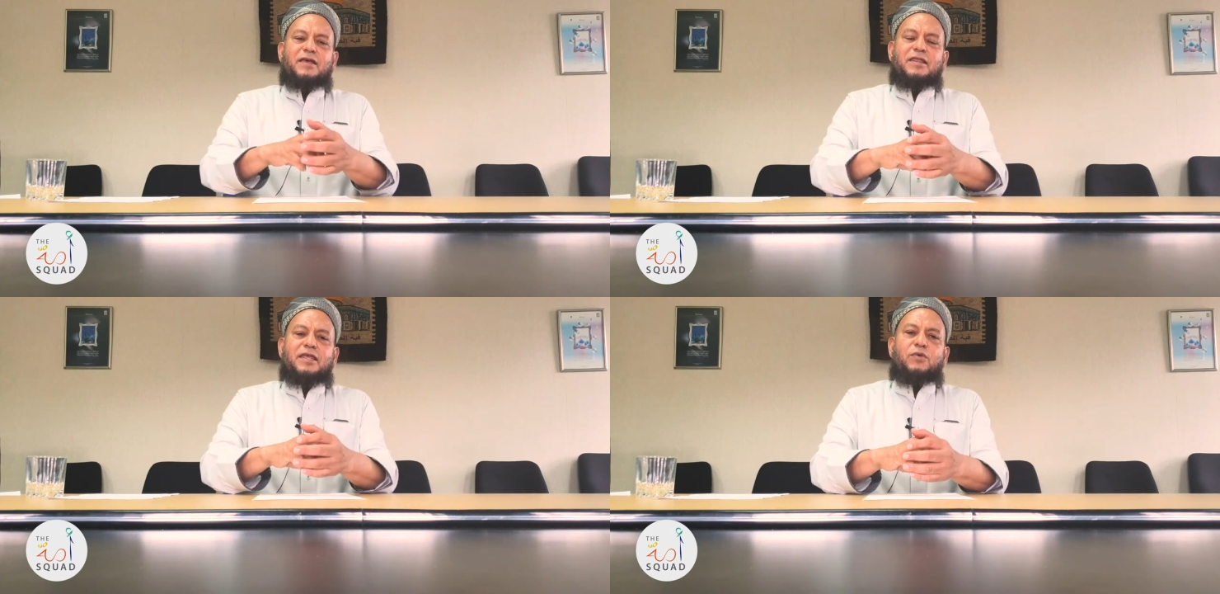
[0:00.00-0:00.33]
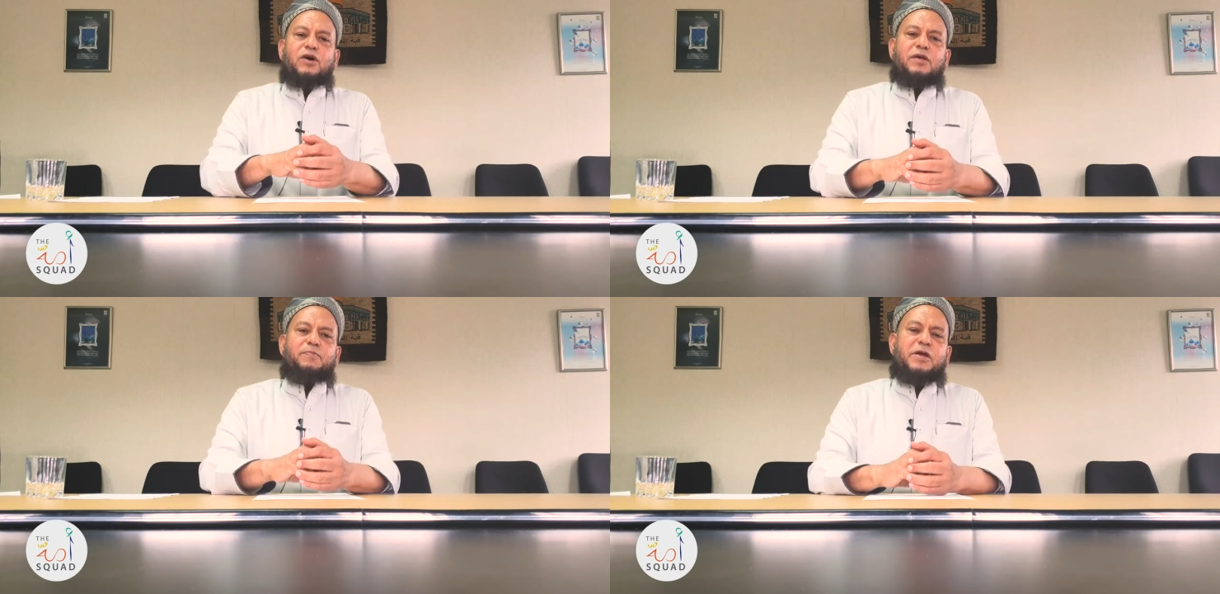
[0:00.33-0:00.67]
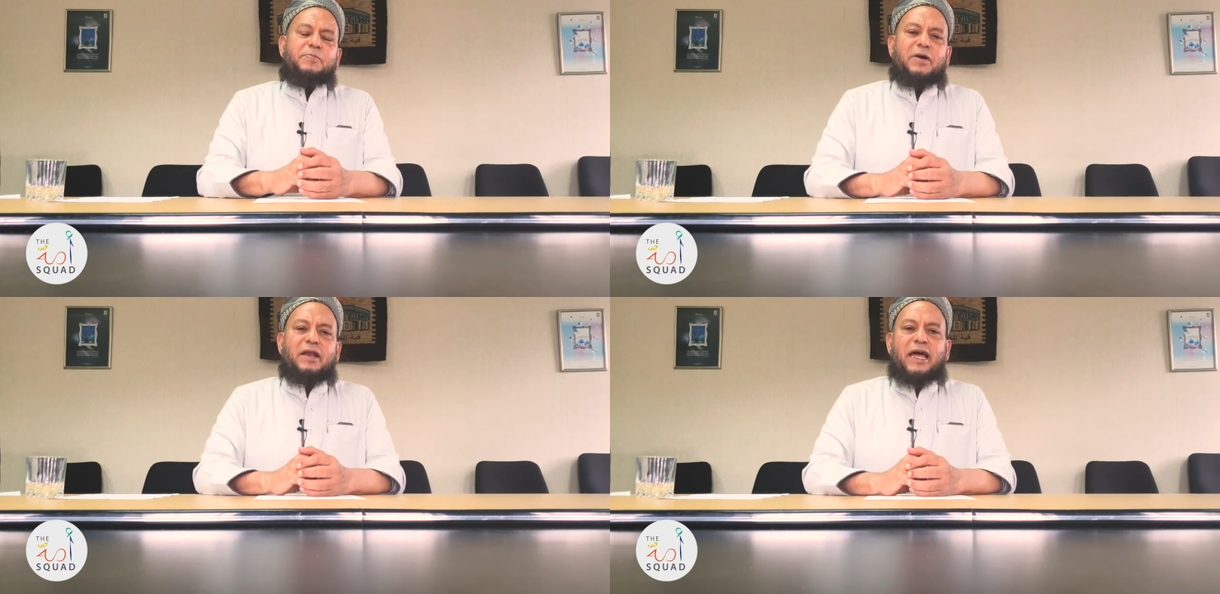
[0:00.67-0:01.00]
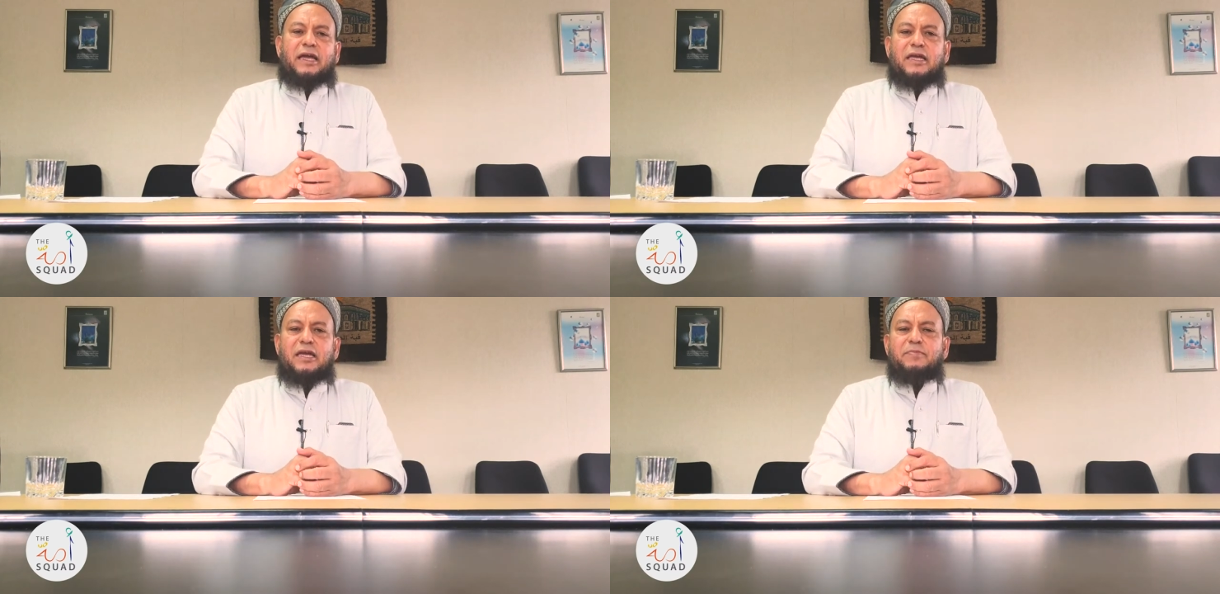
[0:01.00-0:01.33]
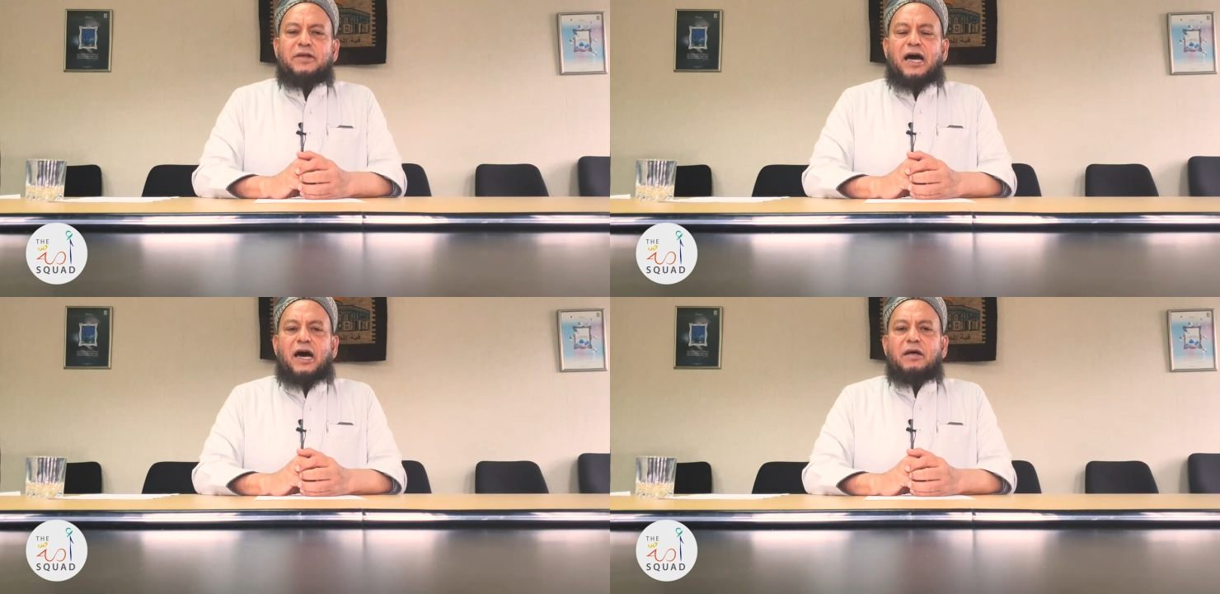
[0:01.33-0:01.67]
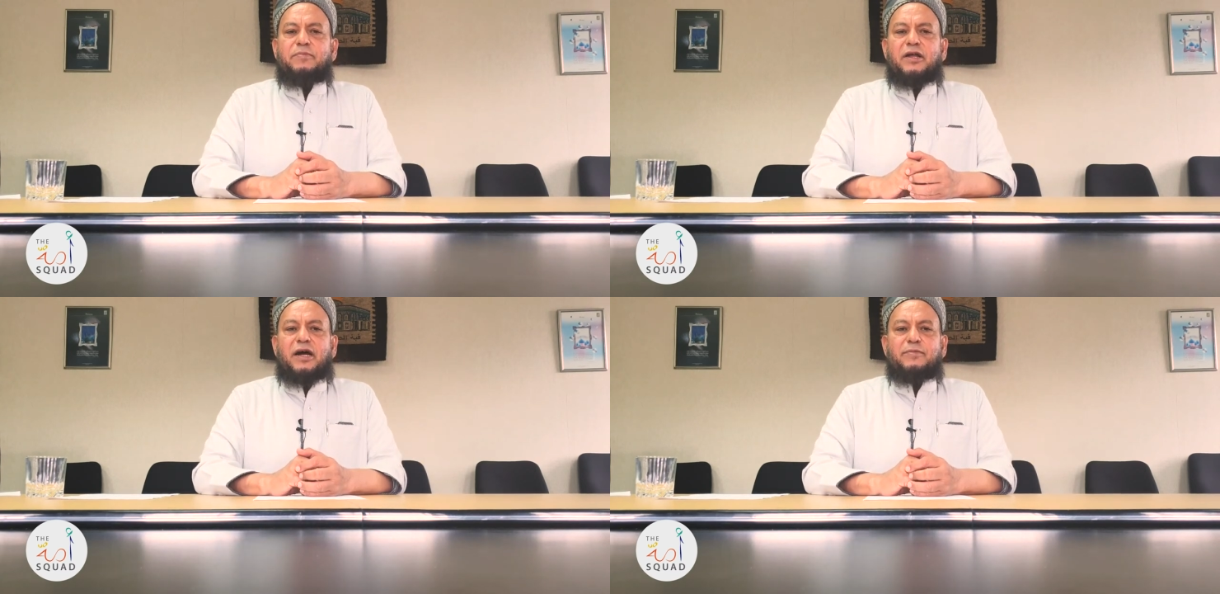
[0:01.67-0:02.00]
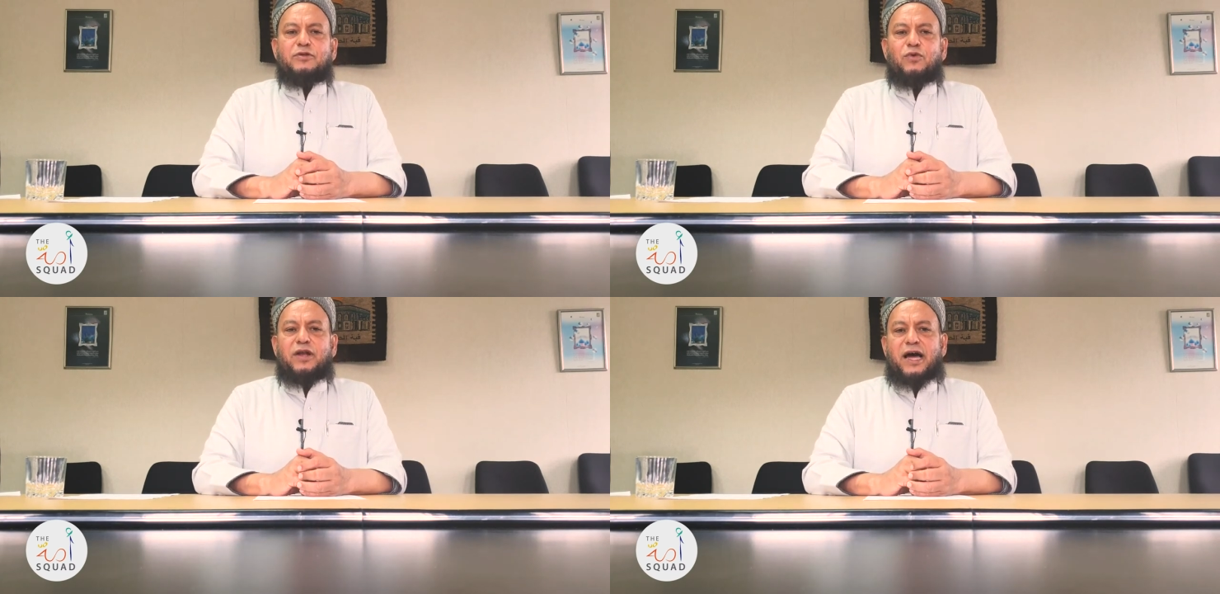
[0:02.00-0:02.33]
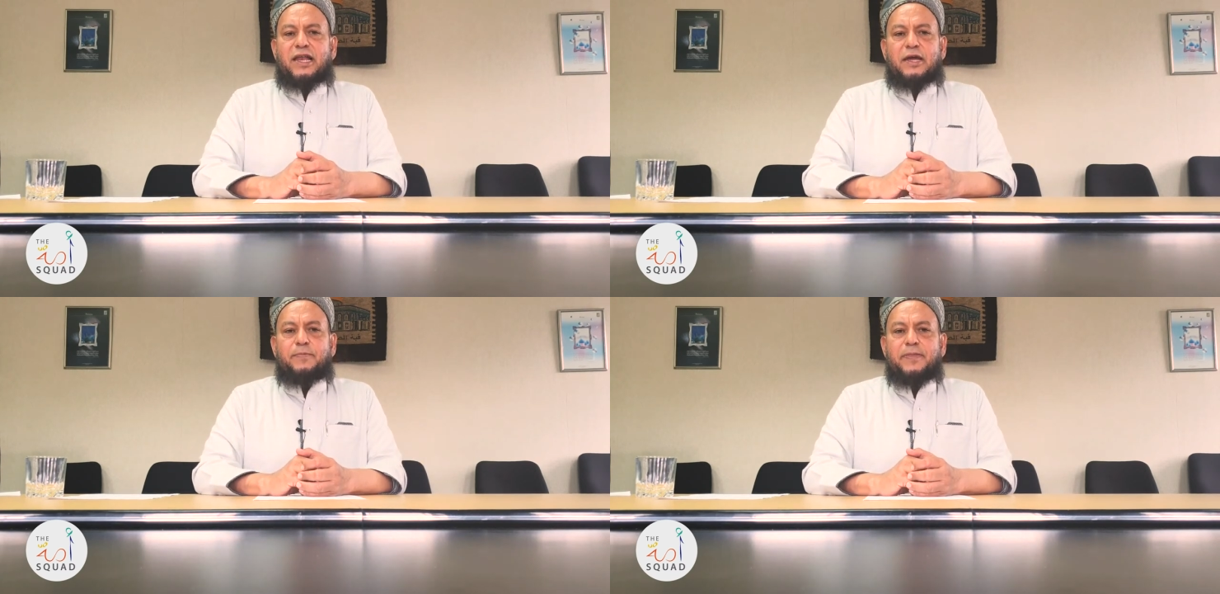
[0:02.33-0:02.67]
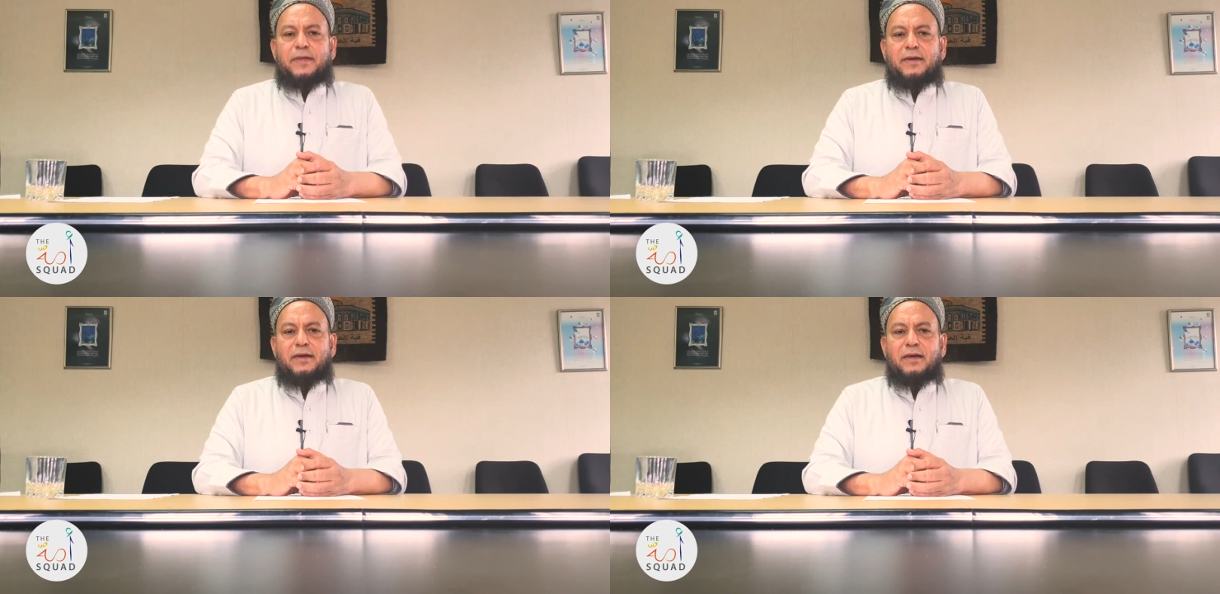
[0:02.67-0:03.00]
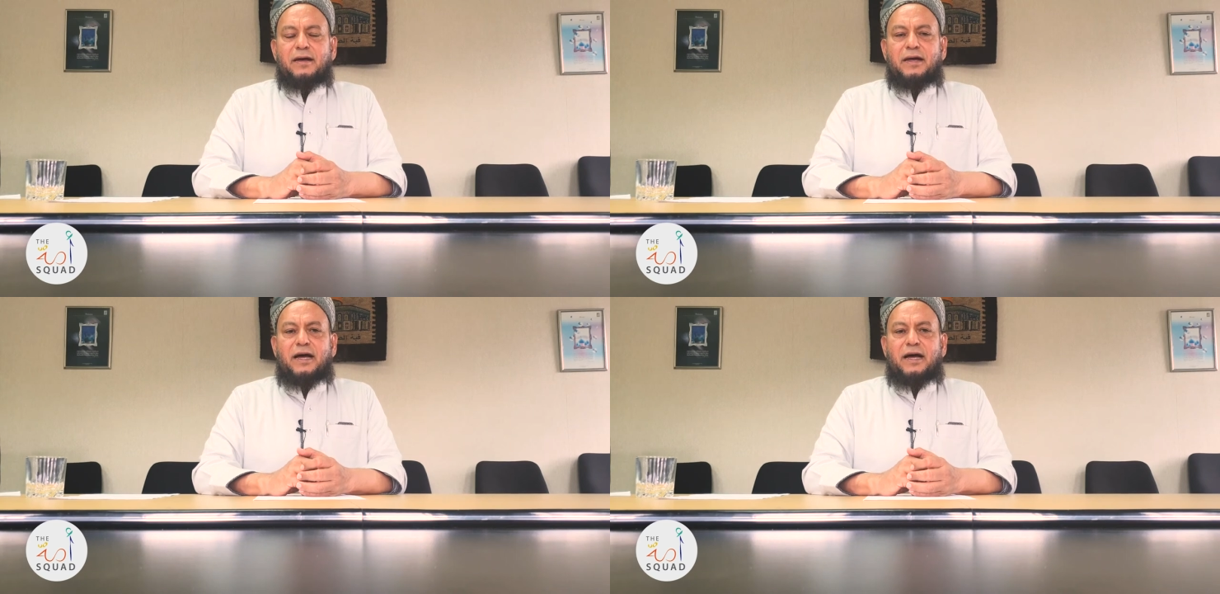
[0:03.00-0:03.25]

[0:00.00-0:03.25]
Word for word: They were the people like Ibn Arabi rahmatullah alayhi,